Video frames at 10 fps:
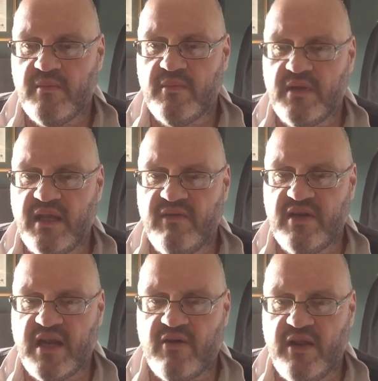But
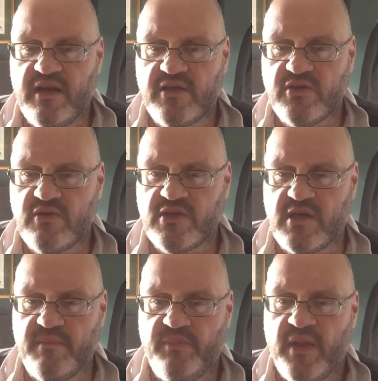David tarried at
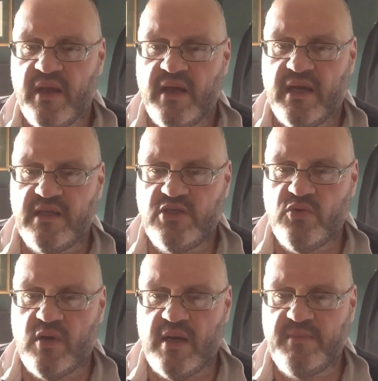Jerusalem, and
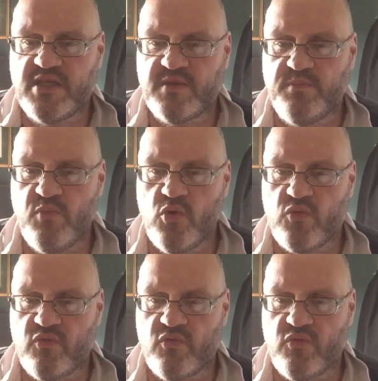Joab smote